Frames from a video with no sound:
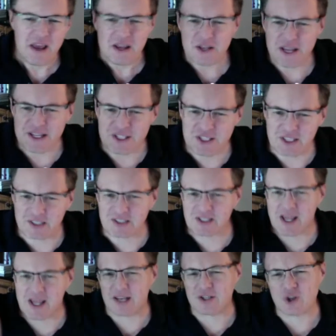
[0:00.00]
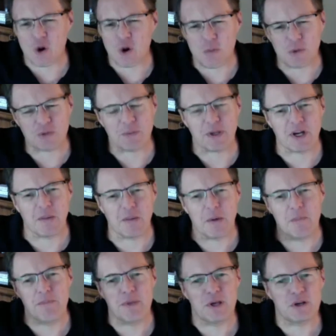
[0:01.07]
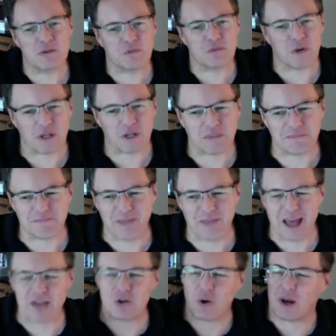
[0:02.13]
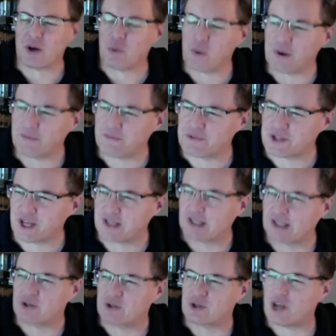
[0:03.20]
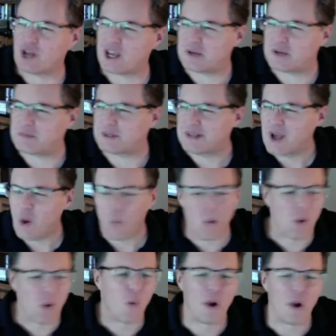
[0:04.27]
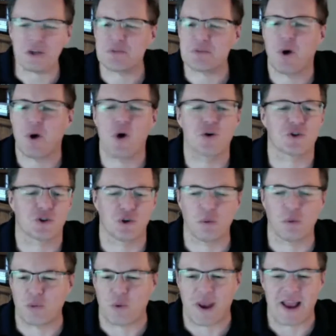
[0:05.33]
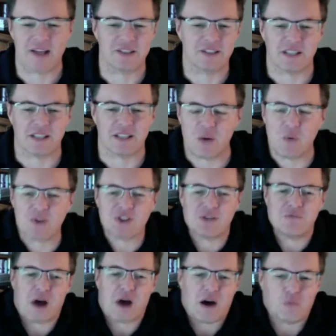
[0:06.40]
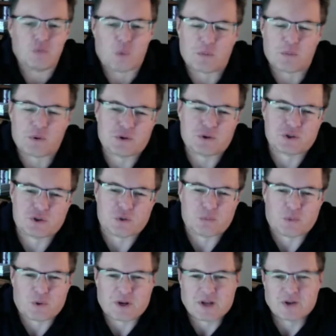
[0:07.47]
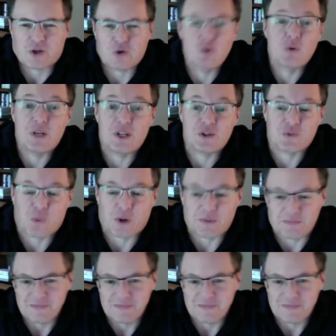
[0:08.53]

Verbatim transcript: since then it's almost become a bit of a I don't know. I don't want to say cliche, but what what is personal brand today? What's involved with a personal brand, and who needs one?